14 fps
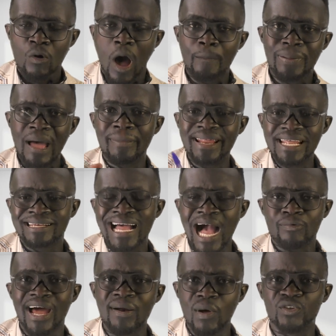Abra
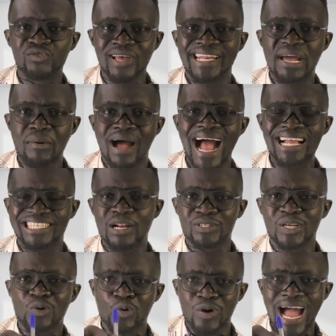medical crano sia de wa acha
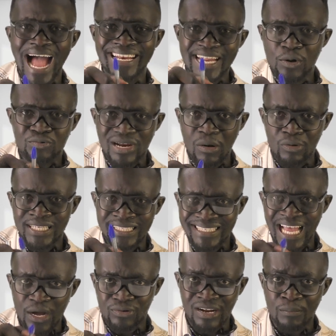ose Quran na ekura
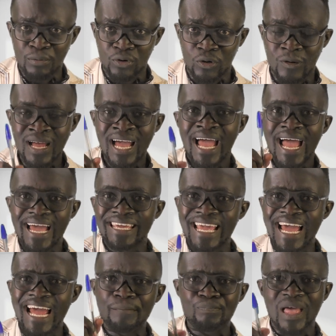osisi akura po no
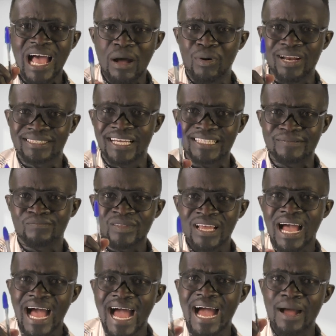eh what is it
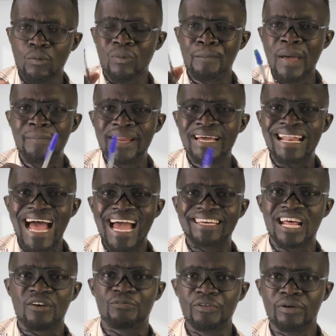ah bebere na
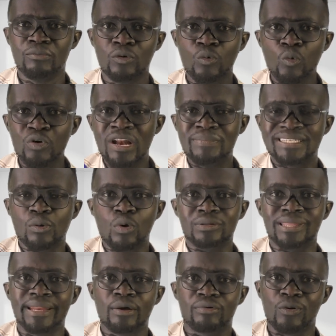ayere free mu unim se
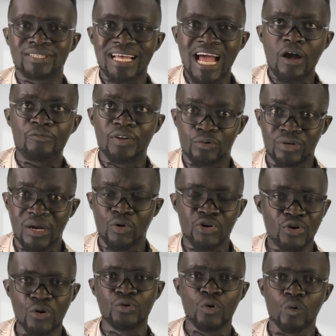quarter na close half na ekura
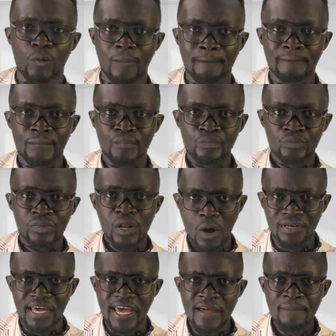you don't know
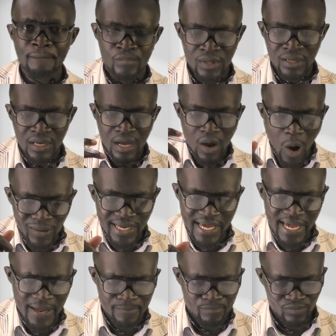okay
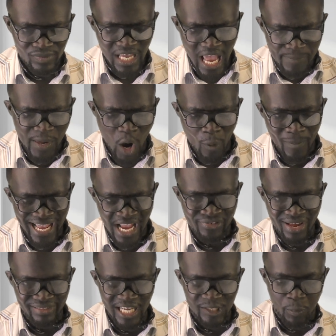okay ebio my
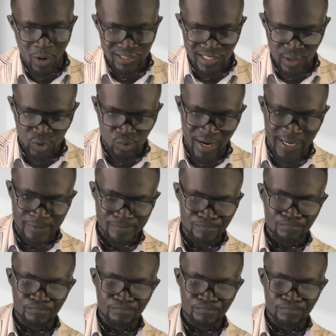answer this portion so eh